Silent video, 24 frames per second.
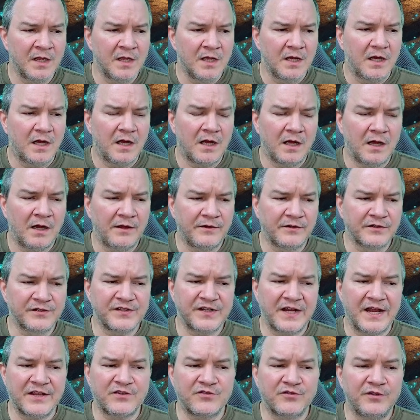And there's an
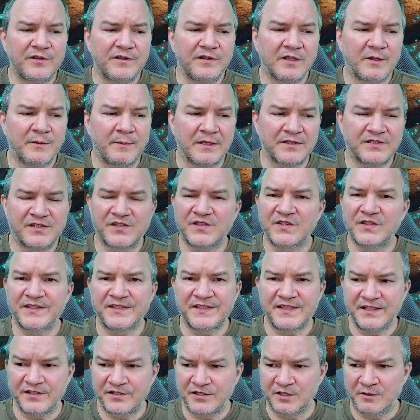entry in there about just
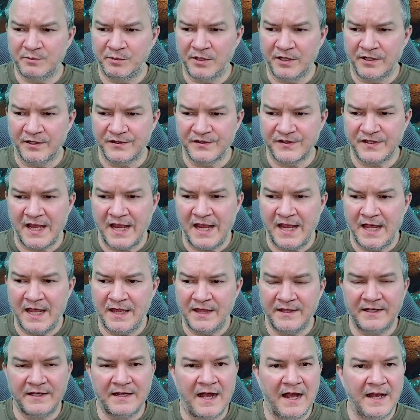listening to your players. And
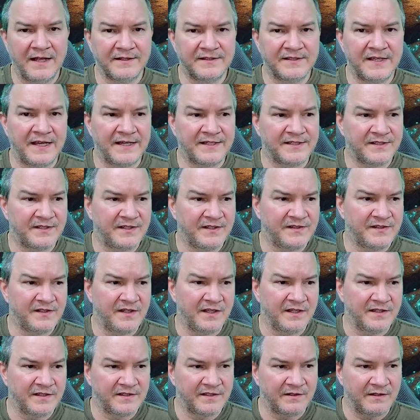the context is
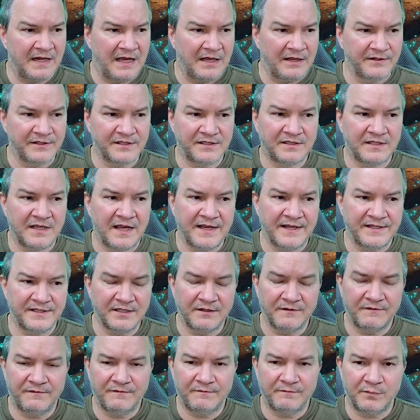this, and how this ties
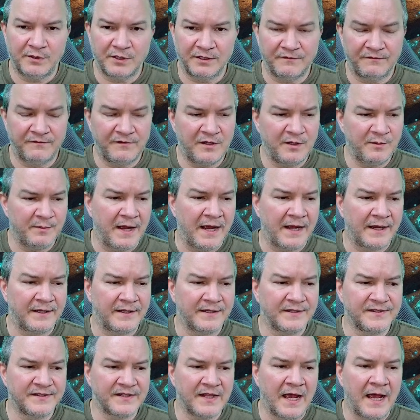into player feedback,
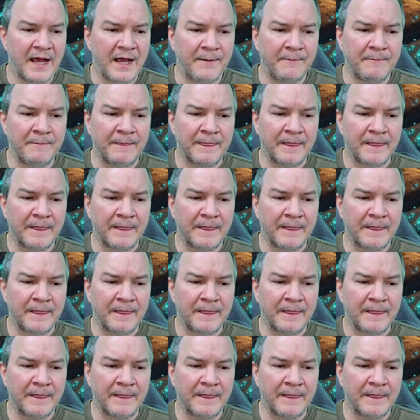is that